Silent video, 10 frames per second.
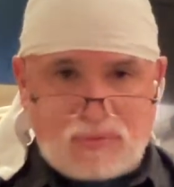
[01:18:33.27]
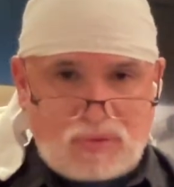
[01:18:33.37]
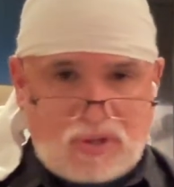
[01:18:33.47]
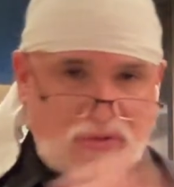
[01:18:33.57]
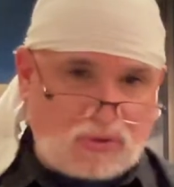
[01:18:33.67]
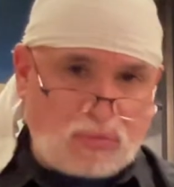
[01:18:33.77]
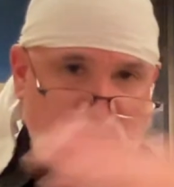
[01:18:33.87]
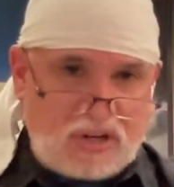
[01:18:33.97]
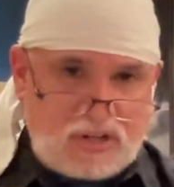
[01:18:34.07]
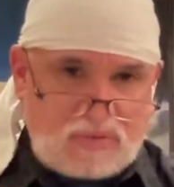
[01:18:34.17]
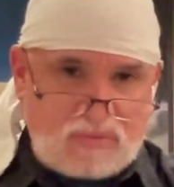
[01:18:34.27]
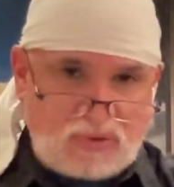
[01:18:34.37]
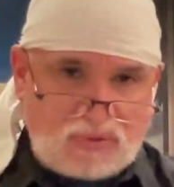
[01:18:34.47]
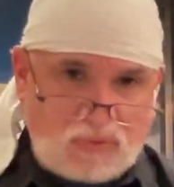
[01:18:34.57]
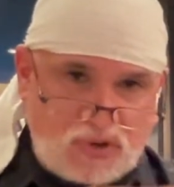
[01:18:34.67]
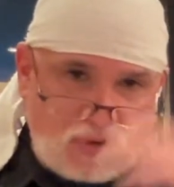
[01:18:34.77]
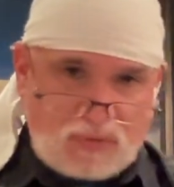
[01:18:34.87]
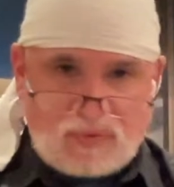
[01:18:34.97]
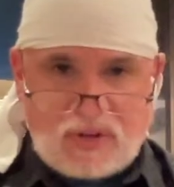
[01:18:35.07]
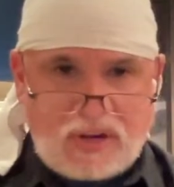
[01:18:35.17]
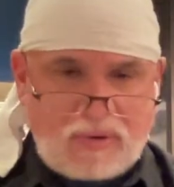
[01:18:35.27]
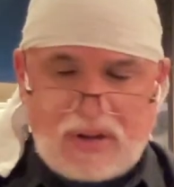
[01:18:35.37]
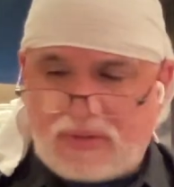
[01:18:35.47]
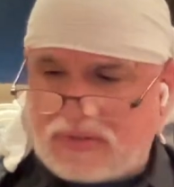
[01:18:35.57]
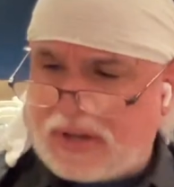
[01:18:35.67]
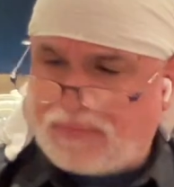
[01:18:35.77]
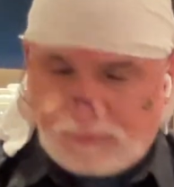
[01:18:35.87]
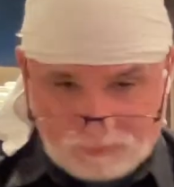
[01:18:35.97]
Because this radiation was flying around, they said.